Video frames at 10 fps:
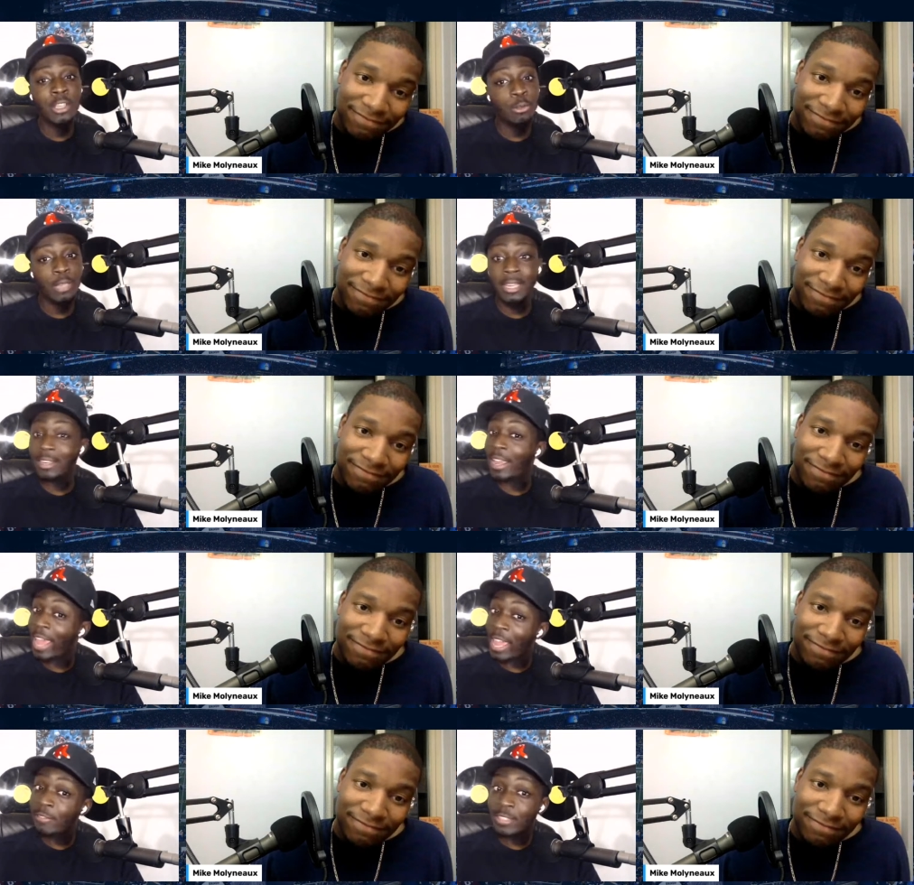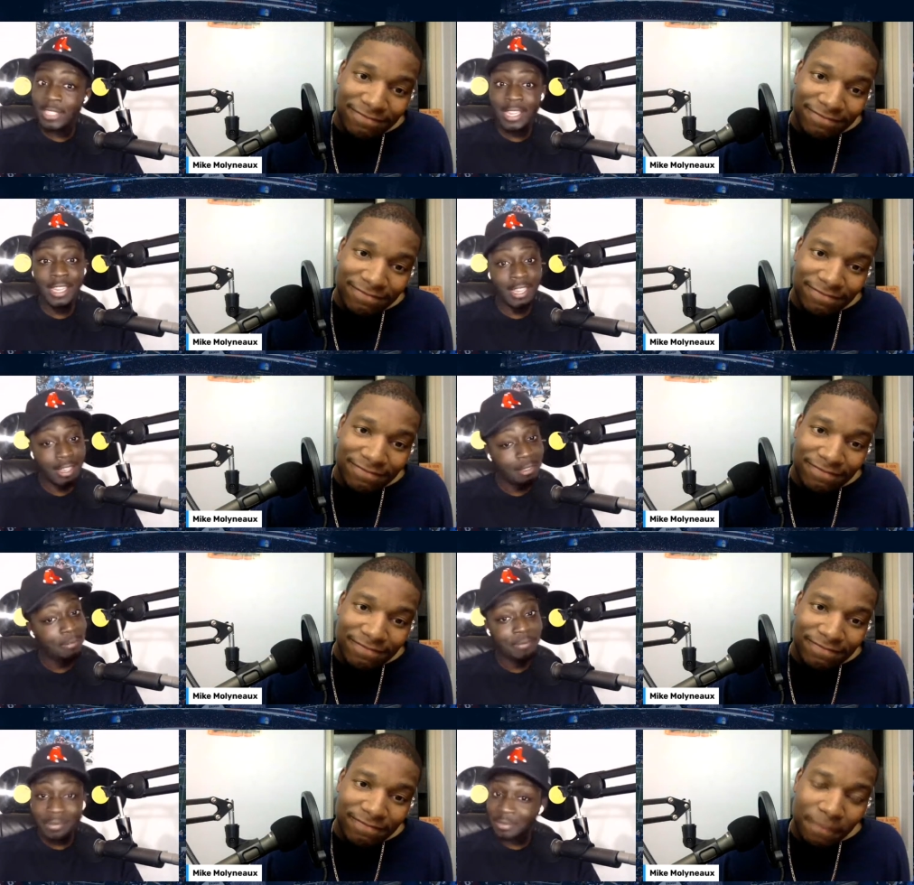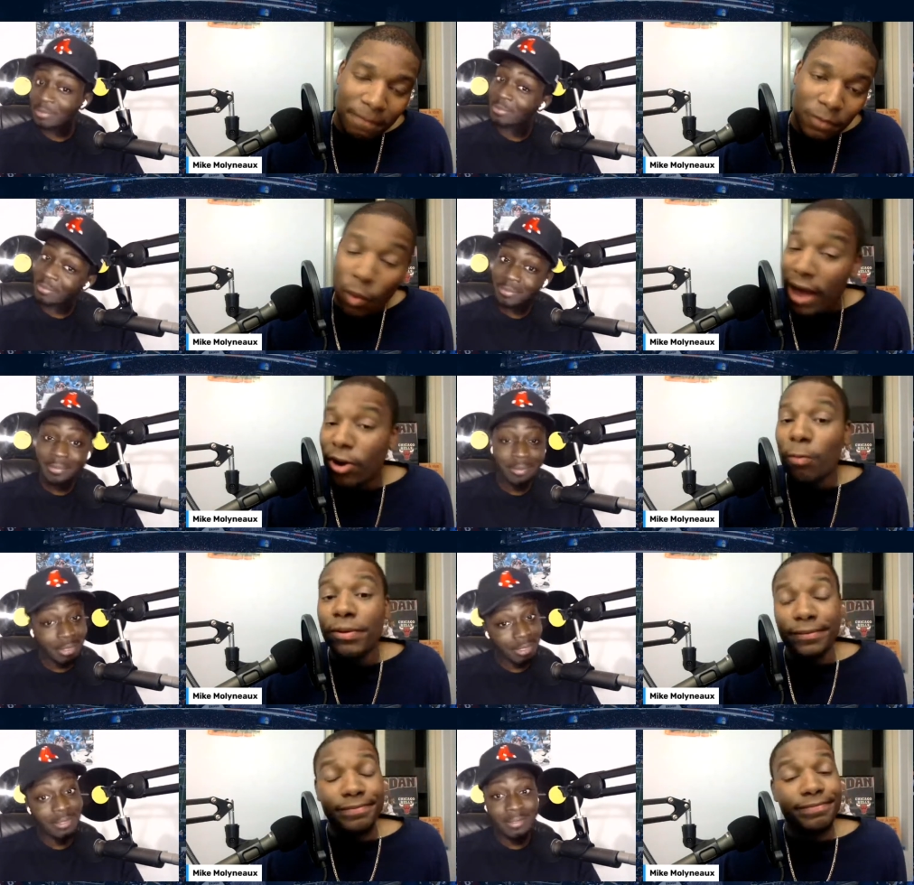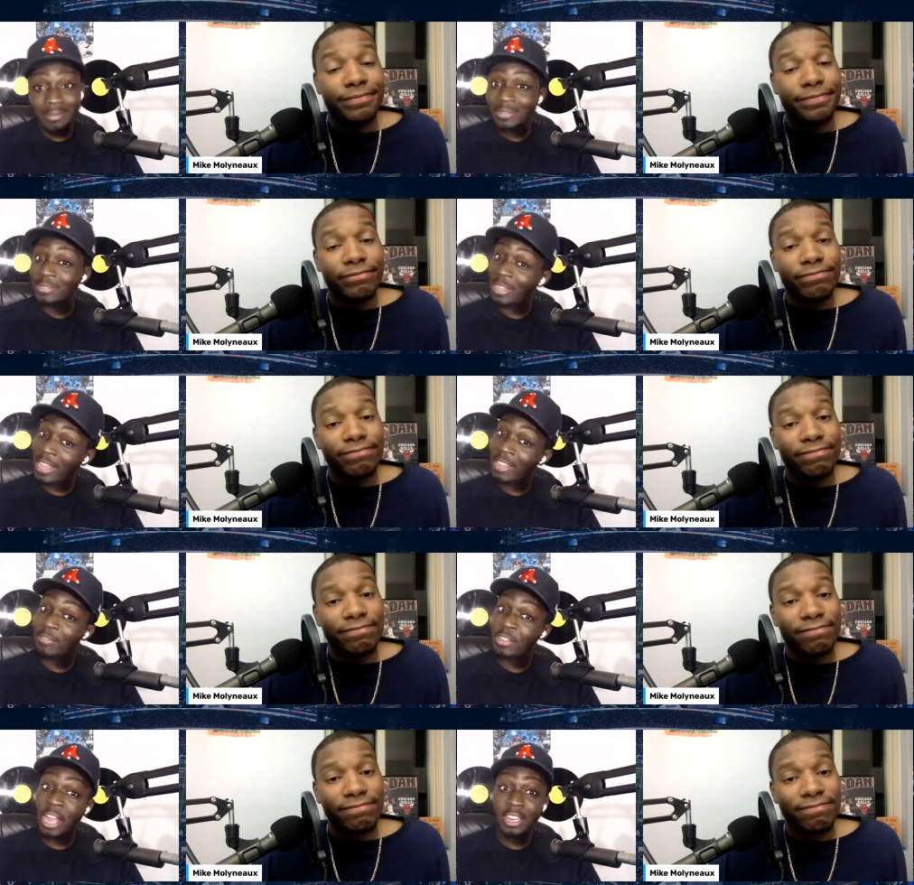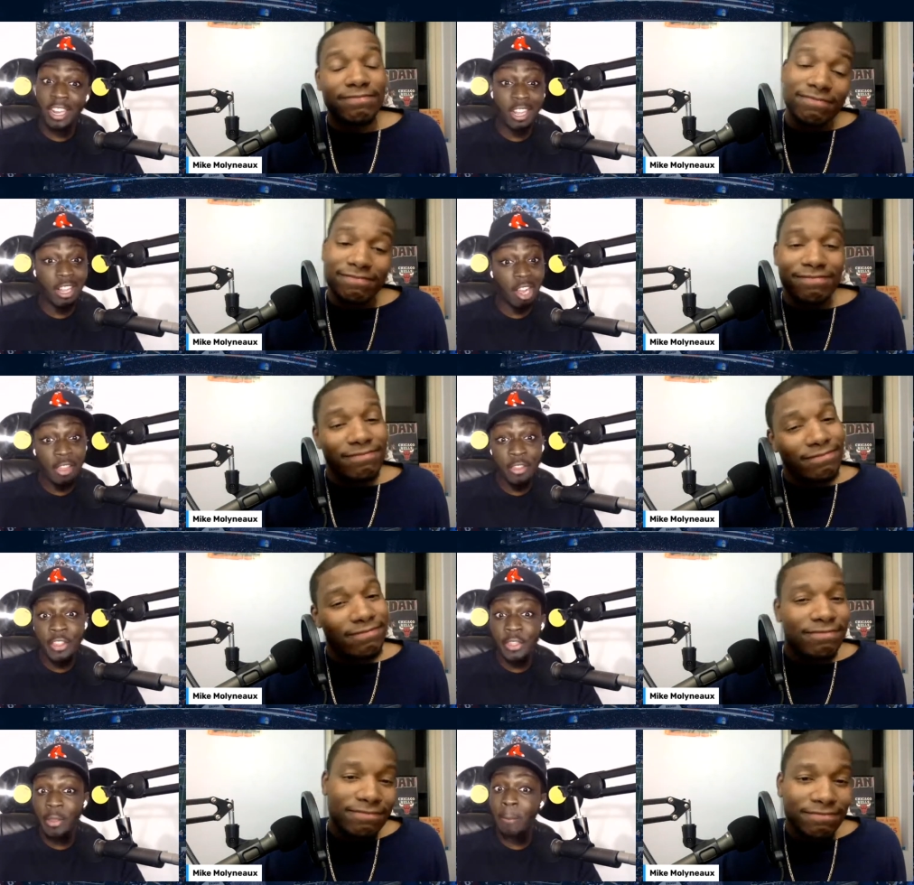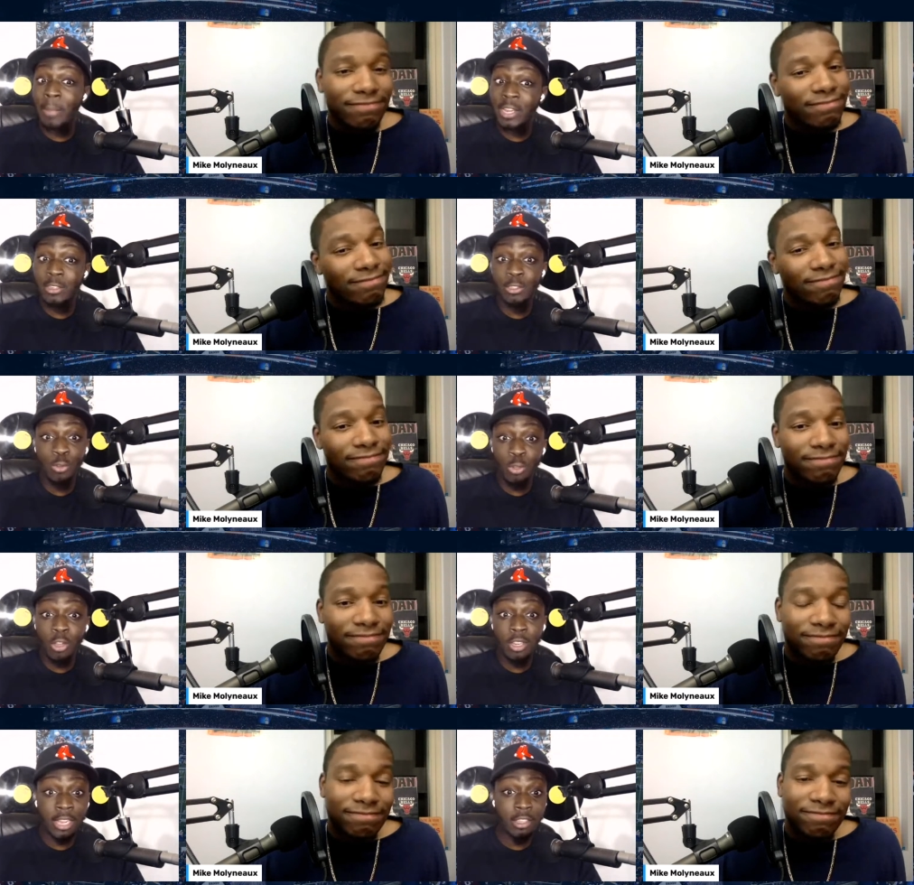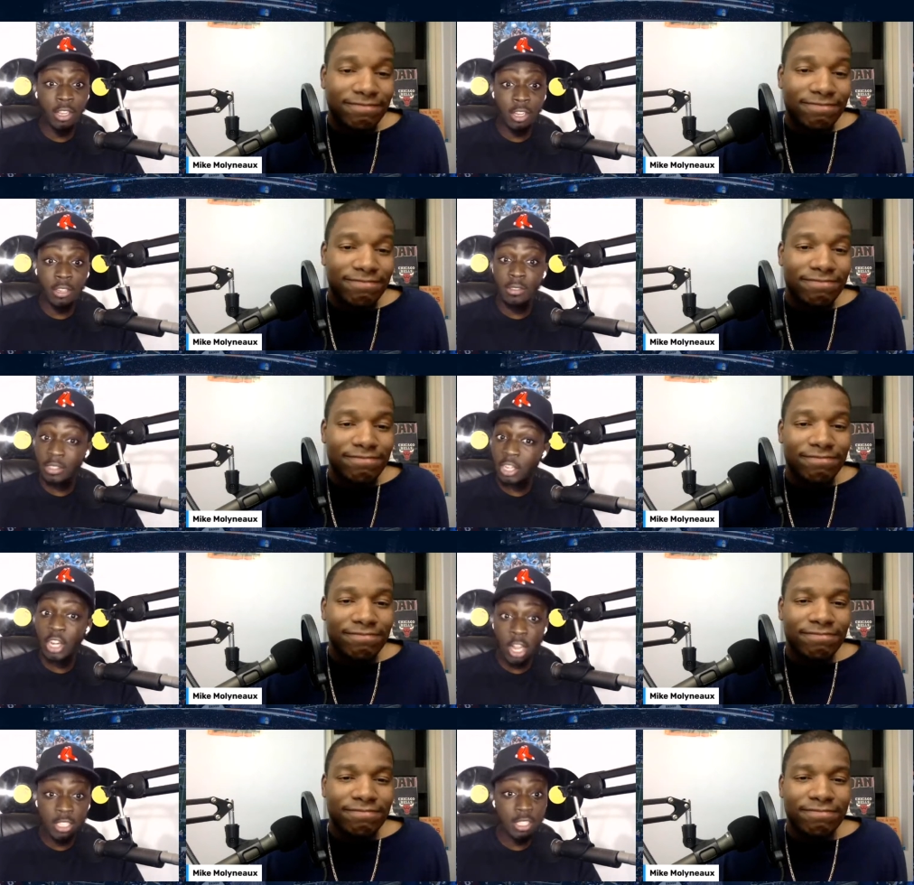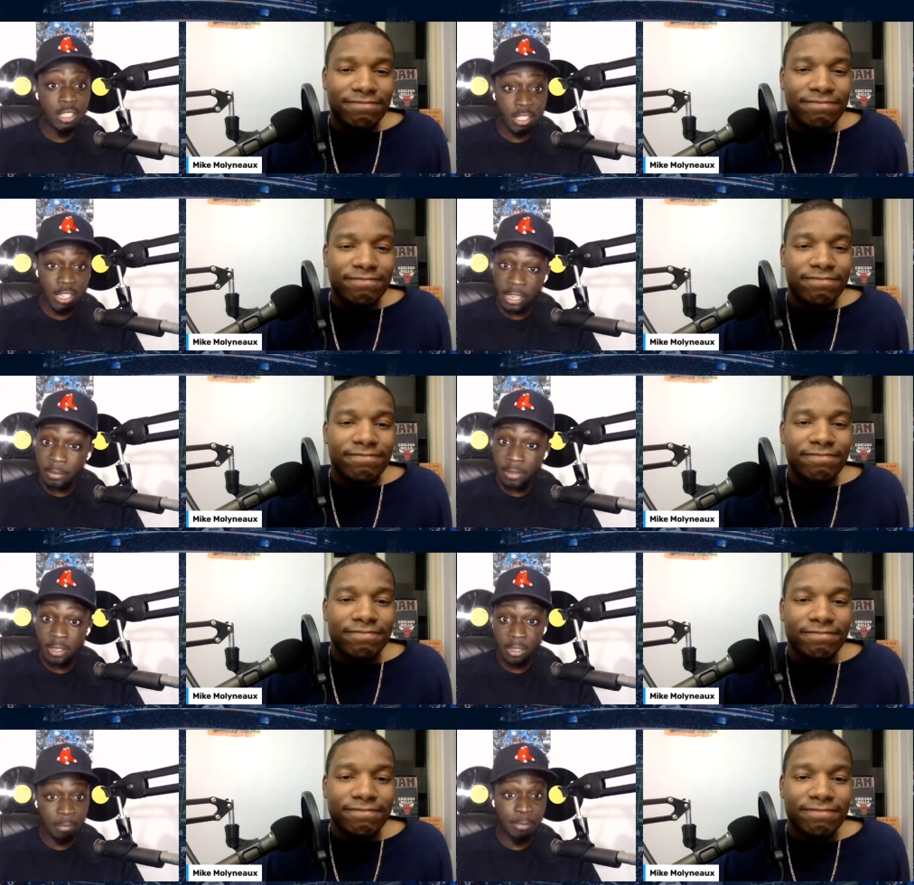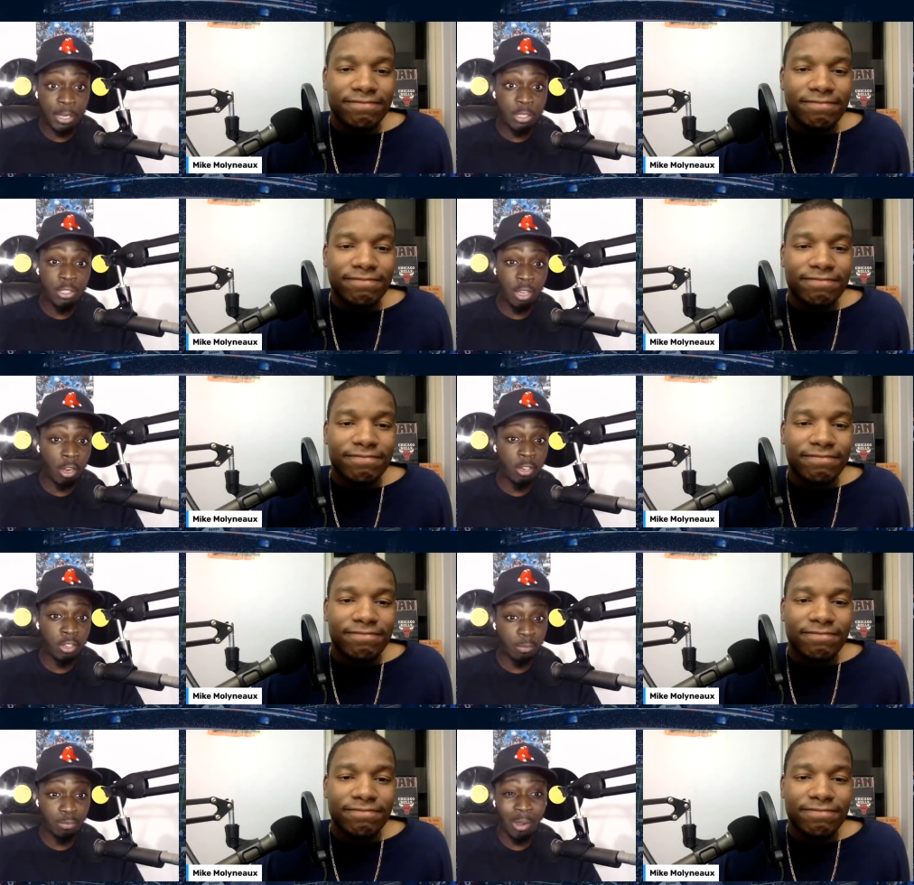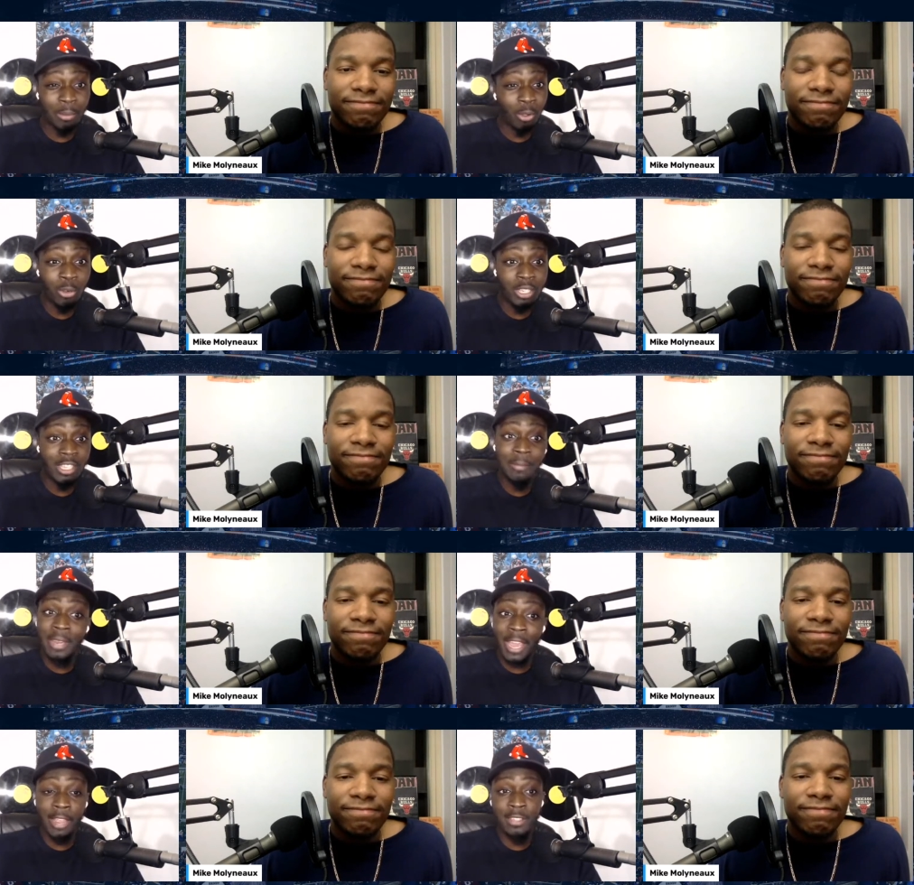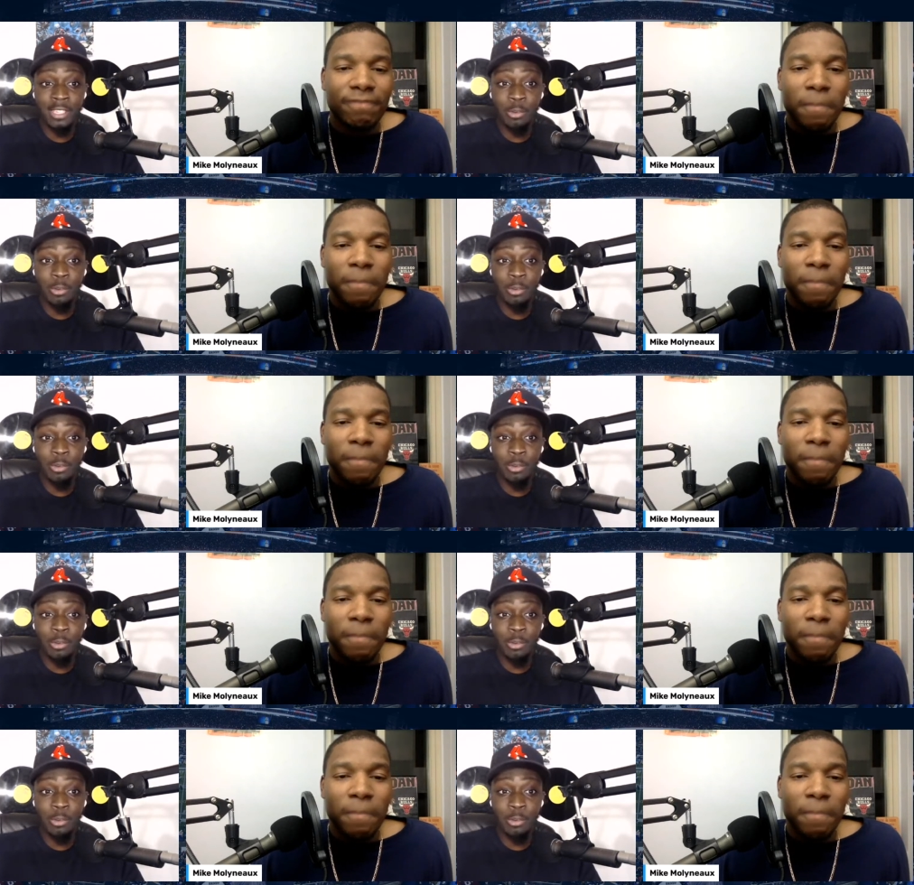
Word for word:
Speaker 1: so like the AFC wide open. The uh, other than the Bills, who look like the the constant team, Bills are the, probably the only team in the AFC